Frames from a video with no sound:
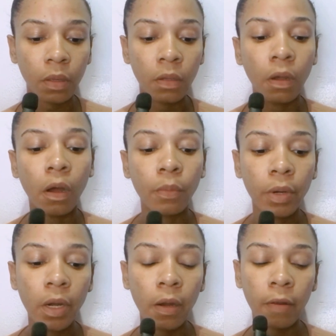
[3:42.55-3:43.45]
in
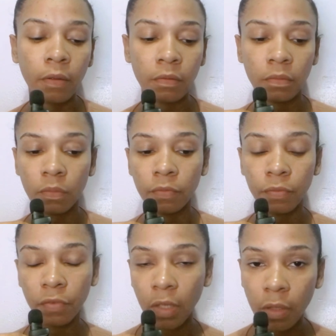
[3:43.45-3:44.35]
our
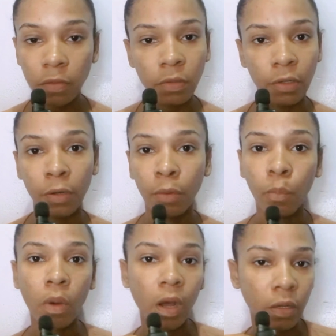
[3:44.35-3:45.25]
faith or our
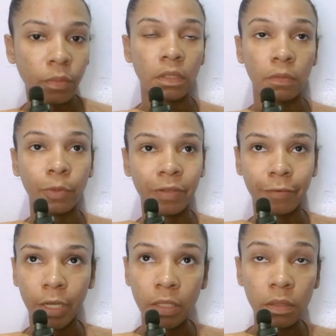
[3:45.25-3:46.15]
walk with
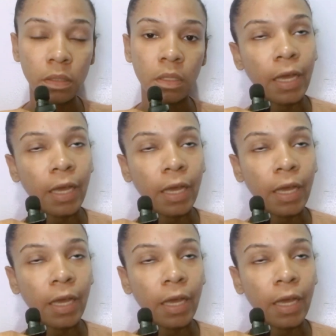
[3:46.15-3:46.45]
Christ,